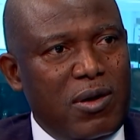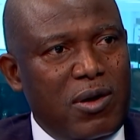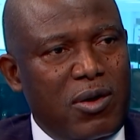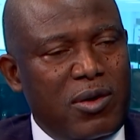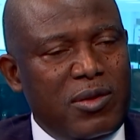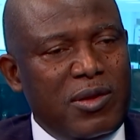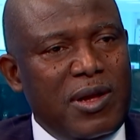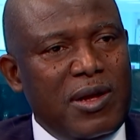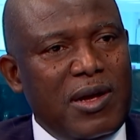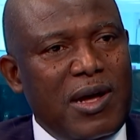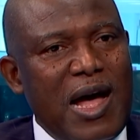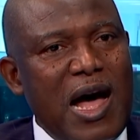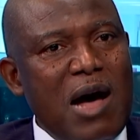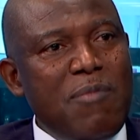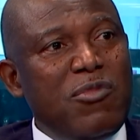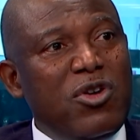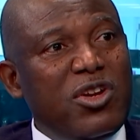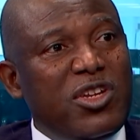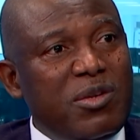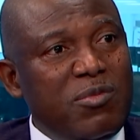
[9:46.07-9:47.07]
on how
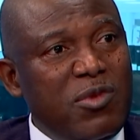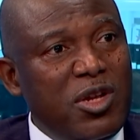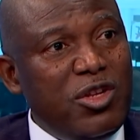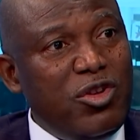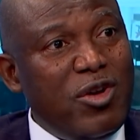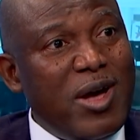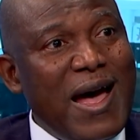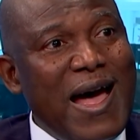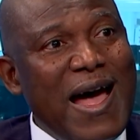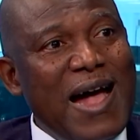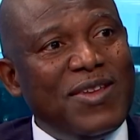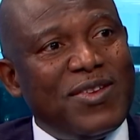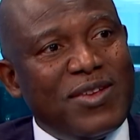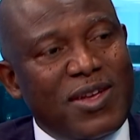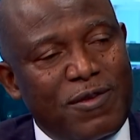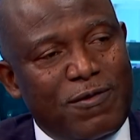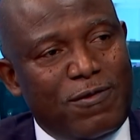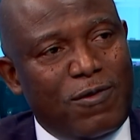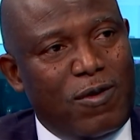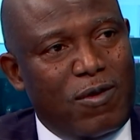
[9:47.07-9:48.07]
much money you are
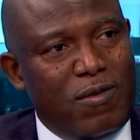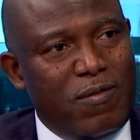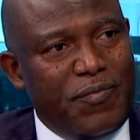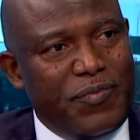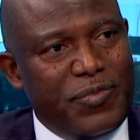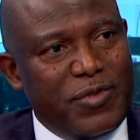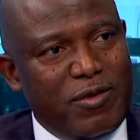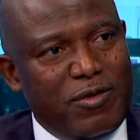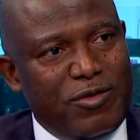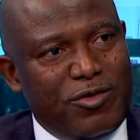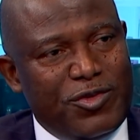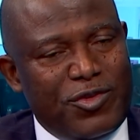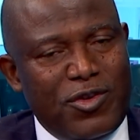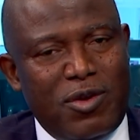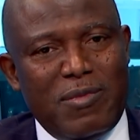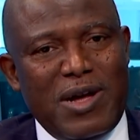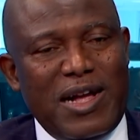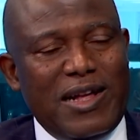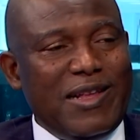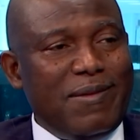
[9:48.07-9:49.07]
asking for,
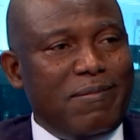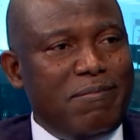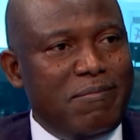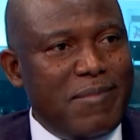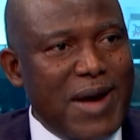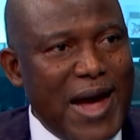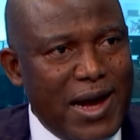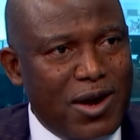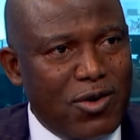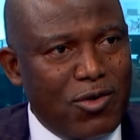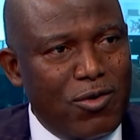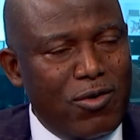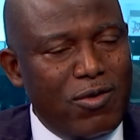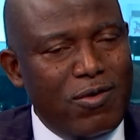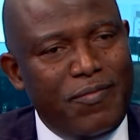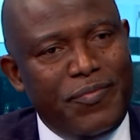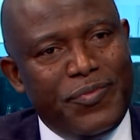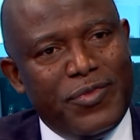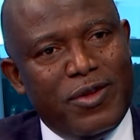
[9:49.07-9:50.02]
some are micro,